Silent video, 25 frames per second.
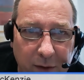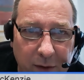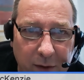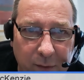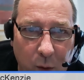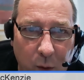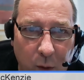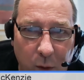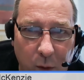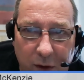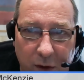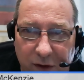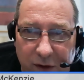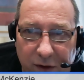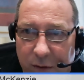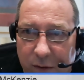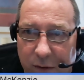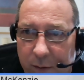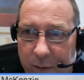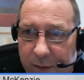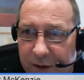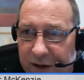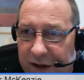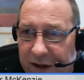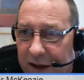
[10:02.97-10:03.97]
of August, so
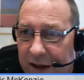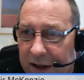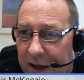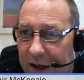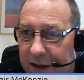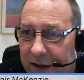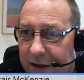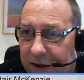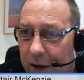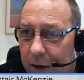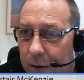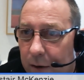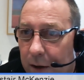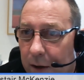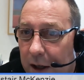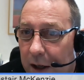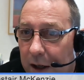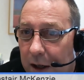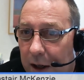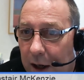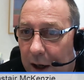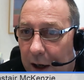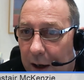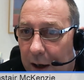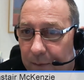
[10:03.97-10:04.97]
almost 10 days ago.
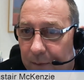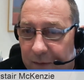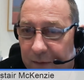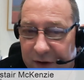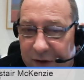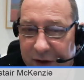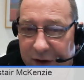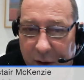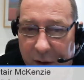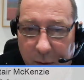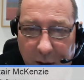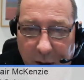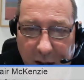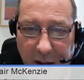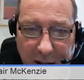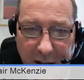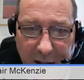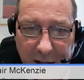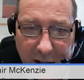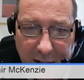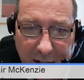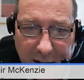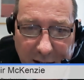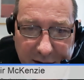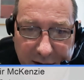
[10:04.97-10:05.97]
So
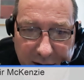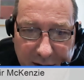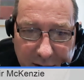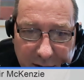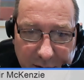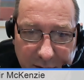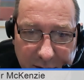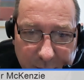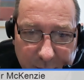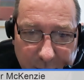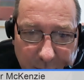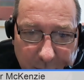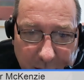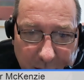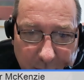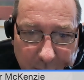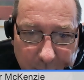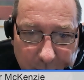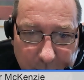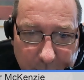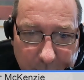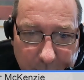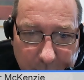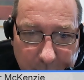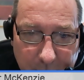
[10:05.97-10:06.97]
I didn't
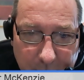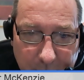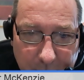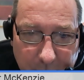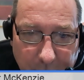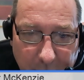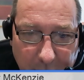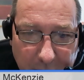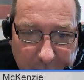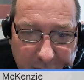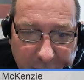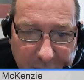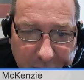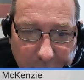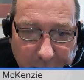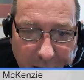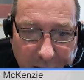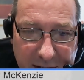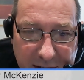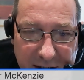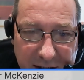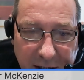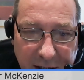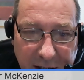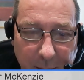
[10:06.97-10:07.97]
bother to write
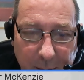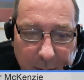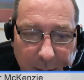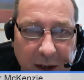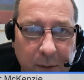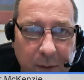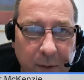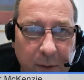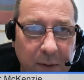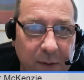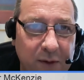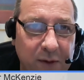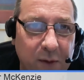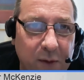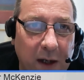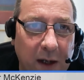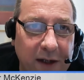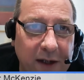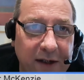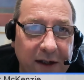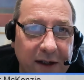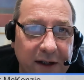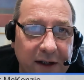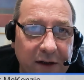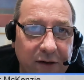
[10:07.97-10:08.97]
it up, but I thought it was quite
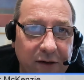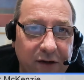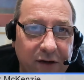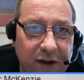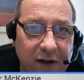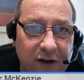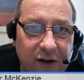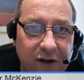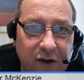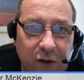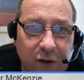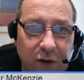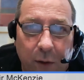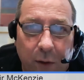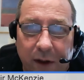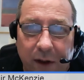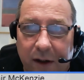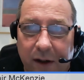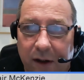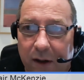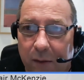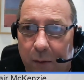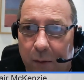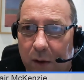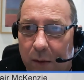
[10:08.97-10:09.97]
an interesting story,
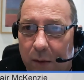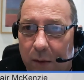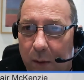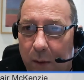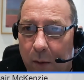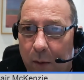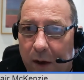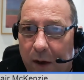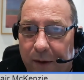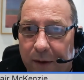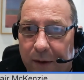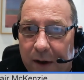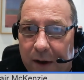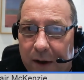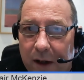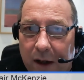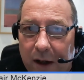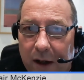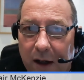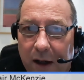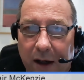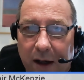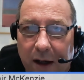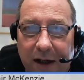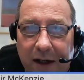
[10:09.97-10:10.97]
and it will be worth
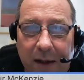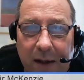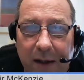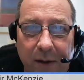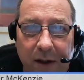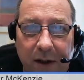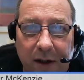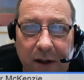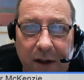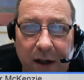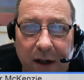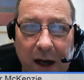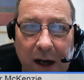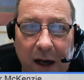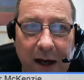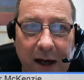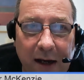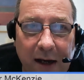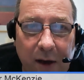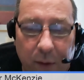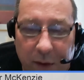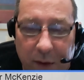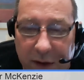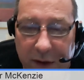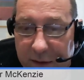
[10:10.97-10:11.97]
keeping an eye
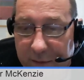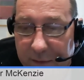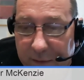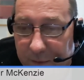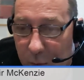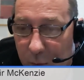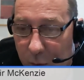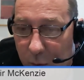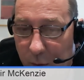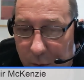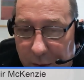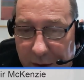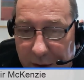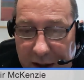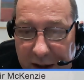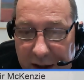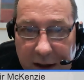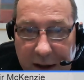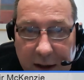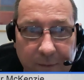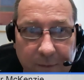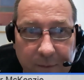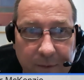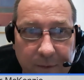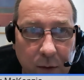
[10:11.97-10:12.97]
on it for the
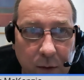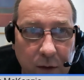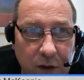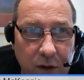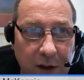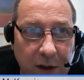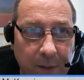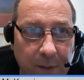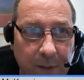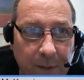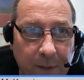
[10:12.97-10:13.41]
future.